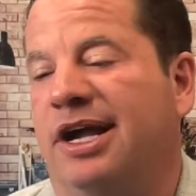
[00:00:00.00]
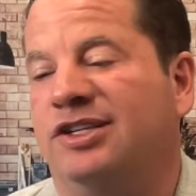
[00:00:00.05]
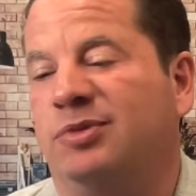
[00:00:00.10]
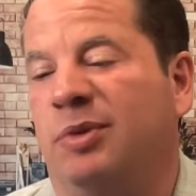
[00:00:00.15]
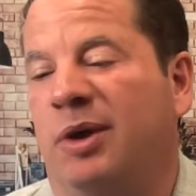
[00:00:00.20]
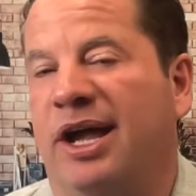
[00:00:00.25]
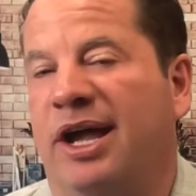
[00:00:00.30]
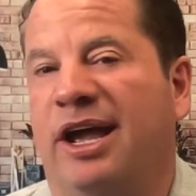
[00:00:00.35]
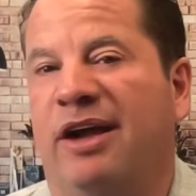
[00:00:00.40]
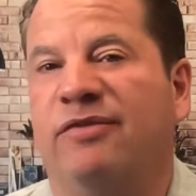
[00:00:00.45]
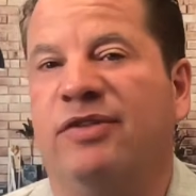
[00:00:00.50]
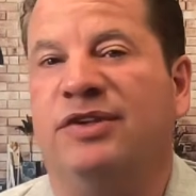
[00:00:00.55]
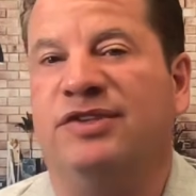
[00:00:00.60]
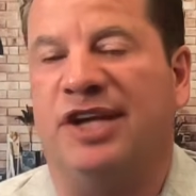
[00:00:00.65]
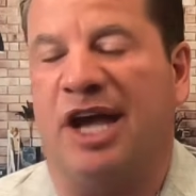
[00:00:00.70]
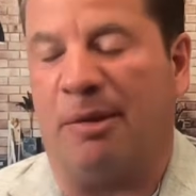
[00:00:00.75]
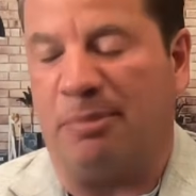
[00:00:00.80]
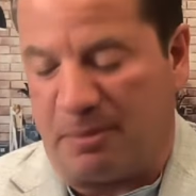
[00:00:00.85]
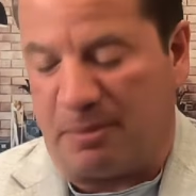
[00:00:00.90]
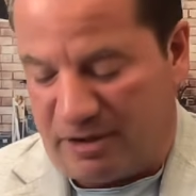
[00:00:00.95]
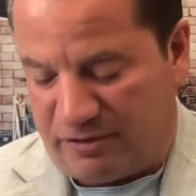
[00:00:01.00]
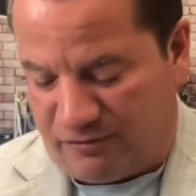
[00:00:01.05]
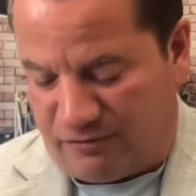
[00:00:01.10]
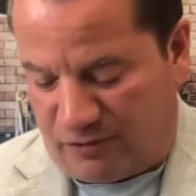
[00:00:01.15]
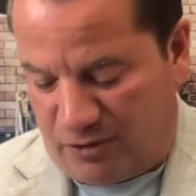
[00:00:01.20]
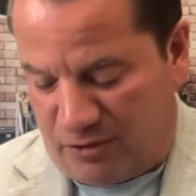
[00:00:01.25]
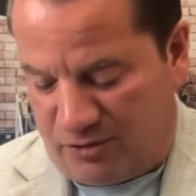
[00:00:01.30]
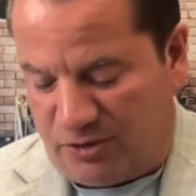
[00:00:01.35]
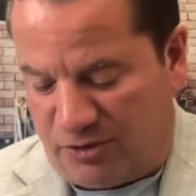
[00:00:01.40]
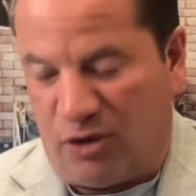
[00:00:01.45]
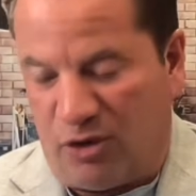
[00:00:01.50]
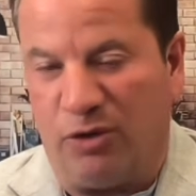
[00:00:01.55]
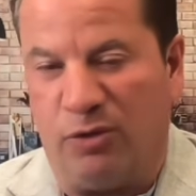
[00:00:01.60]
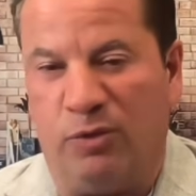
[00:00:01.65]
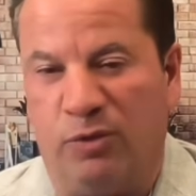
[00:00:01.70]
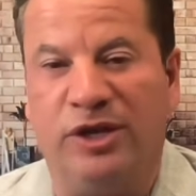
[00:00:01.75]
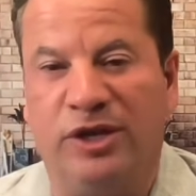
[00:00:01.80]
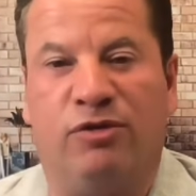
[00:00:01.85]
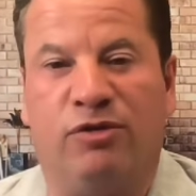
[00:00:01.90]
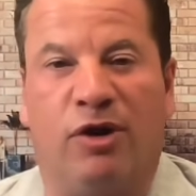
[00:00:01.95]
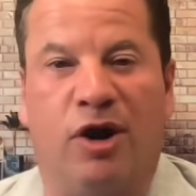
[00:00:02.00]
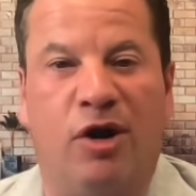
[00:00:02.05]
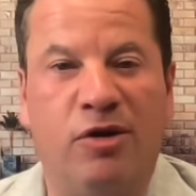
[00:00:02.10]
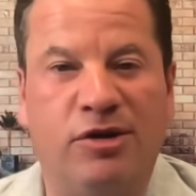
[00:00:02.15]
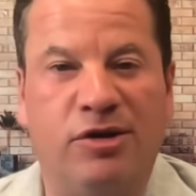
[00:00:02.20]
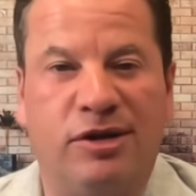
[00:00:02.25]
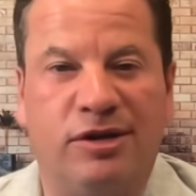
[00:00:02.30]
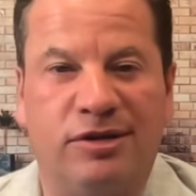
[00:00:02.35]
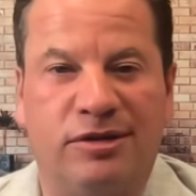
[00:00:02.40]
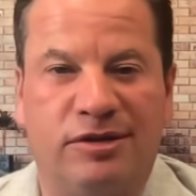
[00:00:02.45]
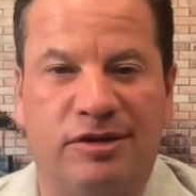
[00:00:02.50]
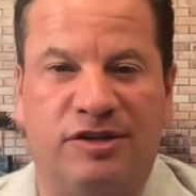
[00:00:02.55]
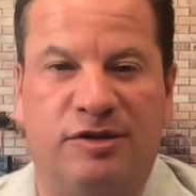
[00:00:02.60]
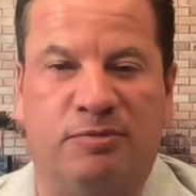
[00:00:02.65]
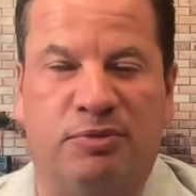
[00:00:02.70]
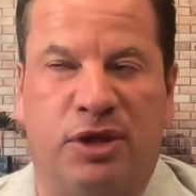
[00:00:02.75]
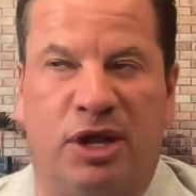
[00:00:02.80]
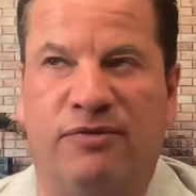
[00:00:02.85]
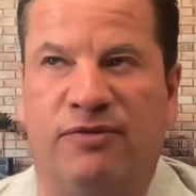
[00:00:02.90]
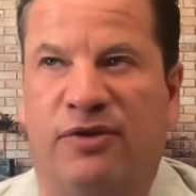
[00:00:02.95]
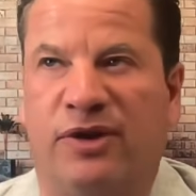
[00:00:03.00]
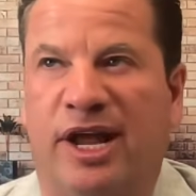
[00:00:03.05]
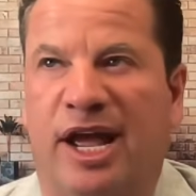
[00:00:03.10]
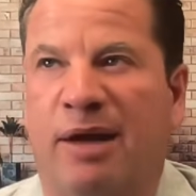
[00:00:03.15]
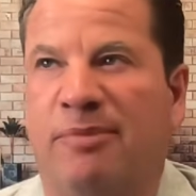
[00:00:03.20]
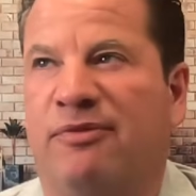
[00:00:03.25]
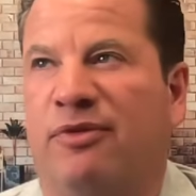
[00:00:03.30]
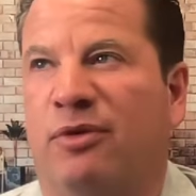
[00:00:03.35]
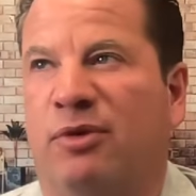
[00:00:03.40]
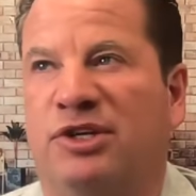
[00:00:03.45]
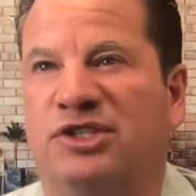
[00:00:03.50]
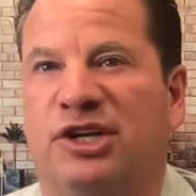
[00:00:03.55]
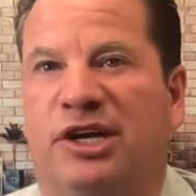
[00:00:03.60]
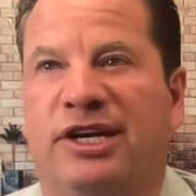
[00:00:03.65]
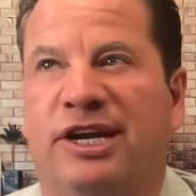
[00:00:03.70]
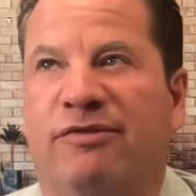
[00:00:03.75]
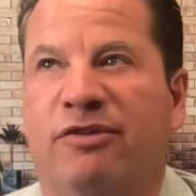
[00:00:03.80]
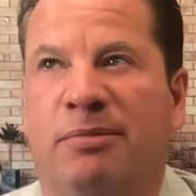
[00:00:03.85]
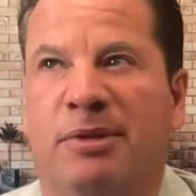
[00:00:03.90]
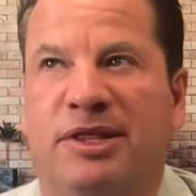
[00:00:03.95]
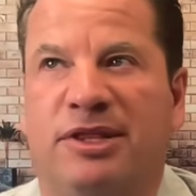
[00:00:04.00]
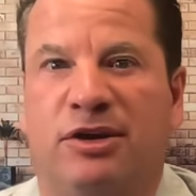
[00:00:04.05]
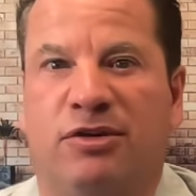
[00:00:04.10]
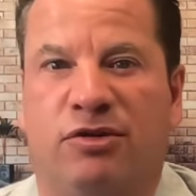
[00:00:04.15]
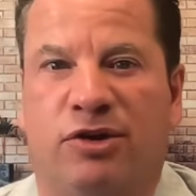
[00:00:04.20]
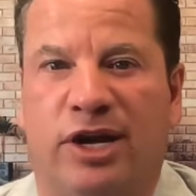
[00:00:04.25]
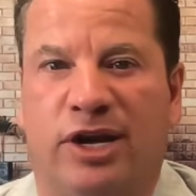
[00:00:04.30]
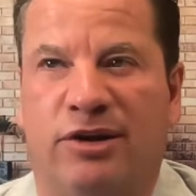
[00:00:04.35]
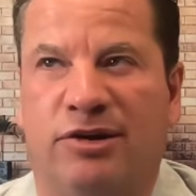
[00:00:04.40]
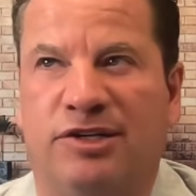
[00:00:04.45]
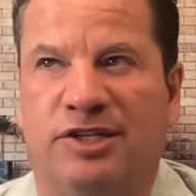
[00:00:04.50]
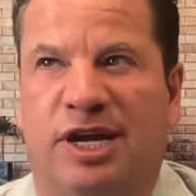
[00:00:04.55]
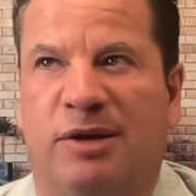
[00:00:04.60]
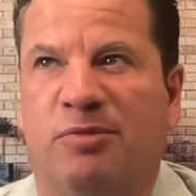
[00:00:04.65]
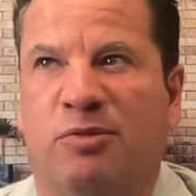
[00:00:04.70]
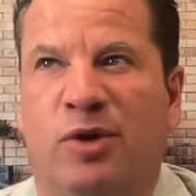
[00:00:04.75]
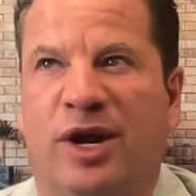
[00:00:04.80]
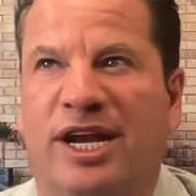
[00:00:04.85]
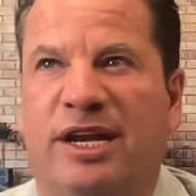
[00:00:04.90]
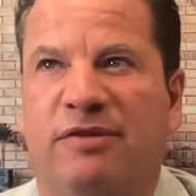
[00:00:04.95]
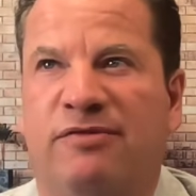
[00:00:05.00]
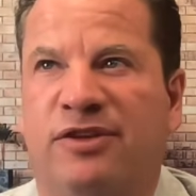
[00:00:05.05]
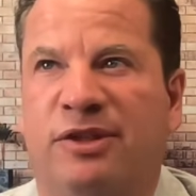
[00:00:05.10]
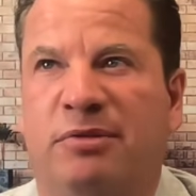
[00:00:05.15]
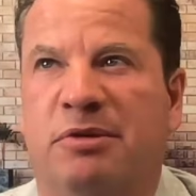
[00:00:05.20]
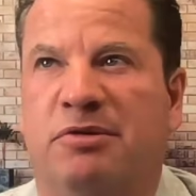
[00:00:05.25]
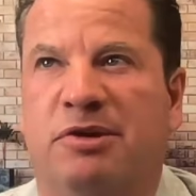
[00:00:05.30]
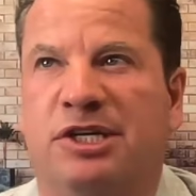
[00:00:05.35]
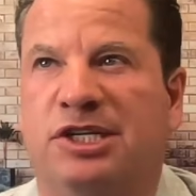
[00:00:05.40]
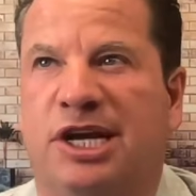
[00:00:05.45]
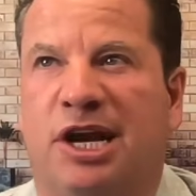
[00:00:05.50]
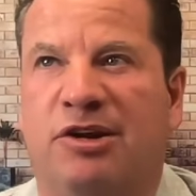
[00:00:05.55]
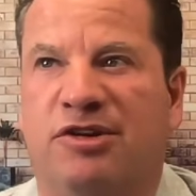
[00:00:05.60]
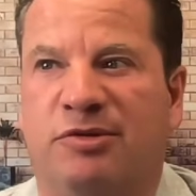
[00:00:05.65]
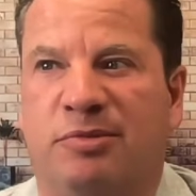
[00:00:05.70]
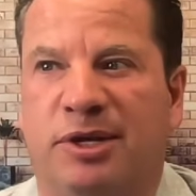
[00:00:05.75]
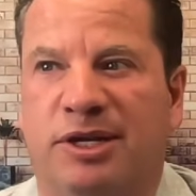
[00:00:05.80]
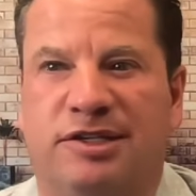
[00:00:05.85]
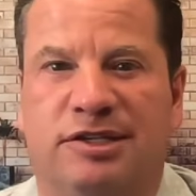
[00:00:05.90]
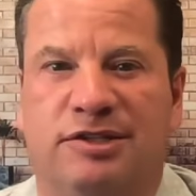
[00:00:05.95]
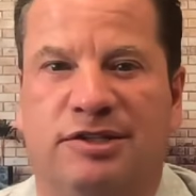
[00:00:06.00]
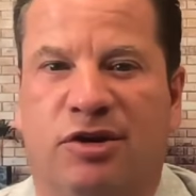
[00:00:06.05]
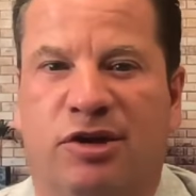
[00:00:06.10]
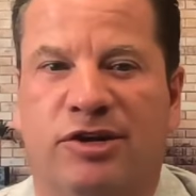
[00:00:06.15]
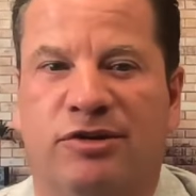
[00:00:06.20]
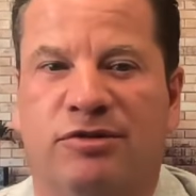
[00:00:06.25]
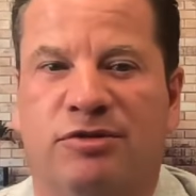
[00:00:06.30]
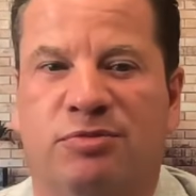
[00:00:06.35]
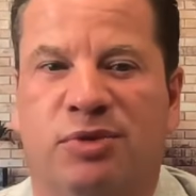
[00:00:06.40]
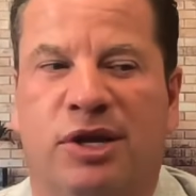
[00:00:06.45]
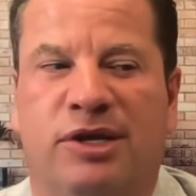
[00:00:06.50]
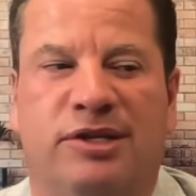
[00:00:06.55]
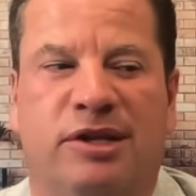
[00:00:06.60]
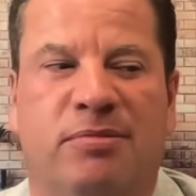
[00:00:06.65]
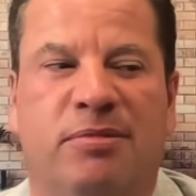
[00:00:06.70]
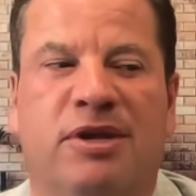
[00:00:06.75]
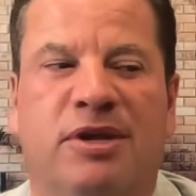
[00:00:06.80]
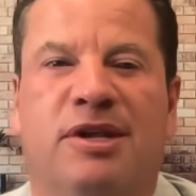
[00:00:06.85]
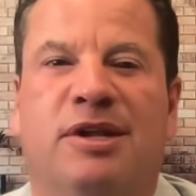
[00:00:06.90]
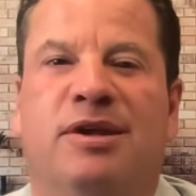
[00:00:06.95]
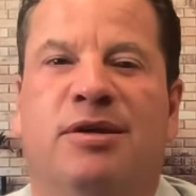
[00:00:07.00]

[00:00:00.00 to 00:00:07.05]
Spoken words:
why I have this app on my phone called We Croak. Is a plug for an app for which I never met the creators. I'm waiting for them to reach out to me since all I do is plug them.